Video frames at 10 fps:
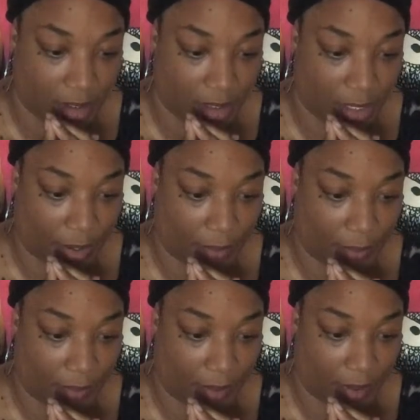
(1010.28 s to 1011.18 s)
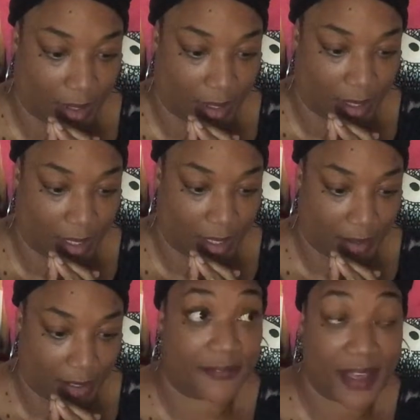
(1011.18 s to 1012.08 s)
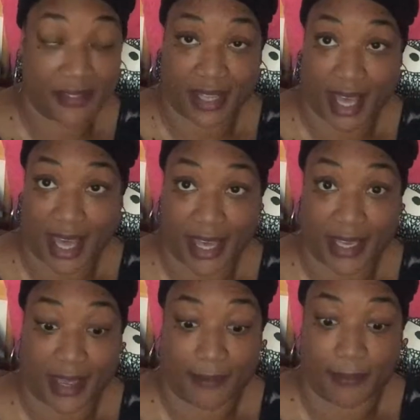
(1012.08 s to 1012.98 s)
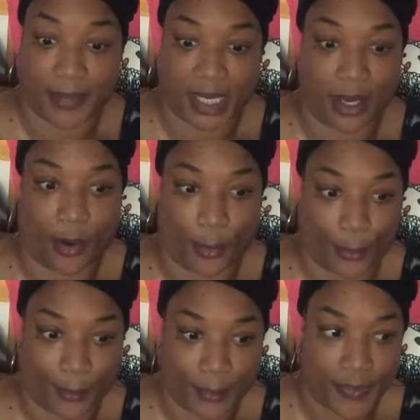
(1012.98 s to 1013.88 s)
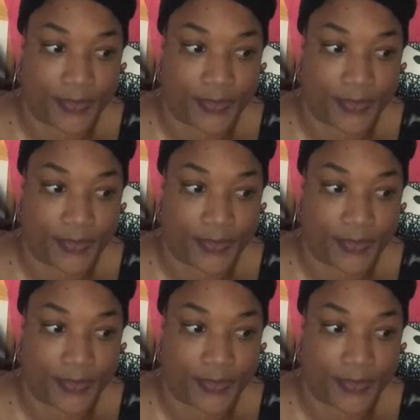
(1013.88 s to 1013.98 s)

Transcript: you know, the fact that I can be home